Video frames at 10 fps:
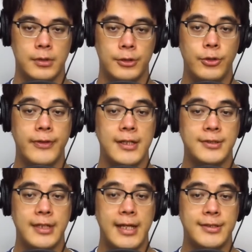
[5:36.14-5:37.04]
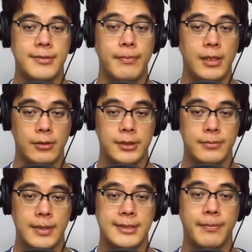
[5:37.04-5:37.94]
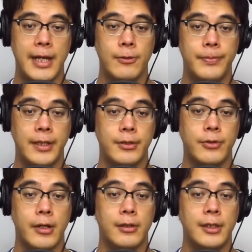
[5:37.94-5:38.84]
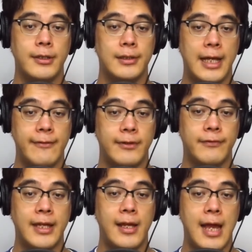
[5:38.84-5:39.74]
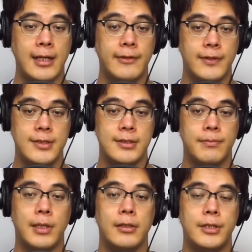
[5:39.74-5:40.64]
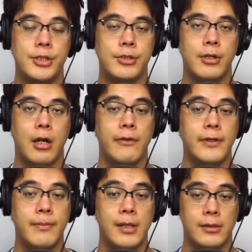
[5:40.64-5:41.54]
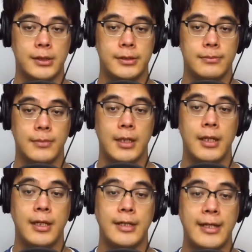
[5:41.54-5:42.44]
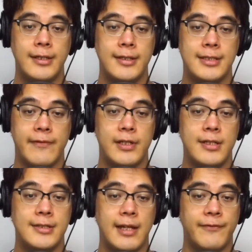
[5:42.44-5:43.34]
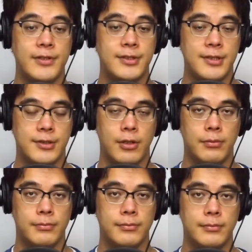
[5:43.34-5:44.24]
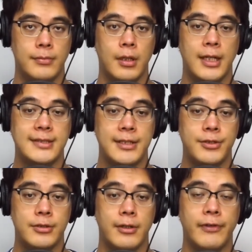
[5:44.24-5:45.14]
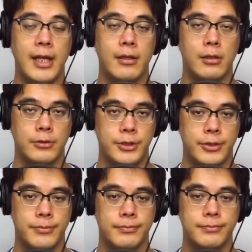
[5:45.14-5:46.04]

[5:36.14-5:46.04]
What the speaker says: 2008's Milk is a biopic chronicling the life of gay activist and politician Harvey Milk in 1970s San Francisco, a center of gay culture.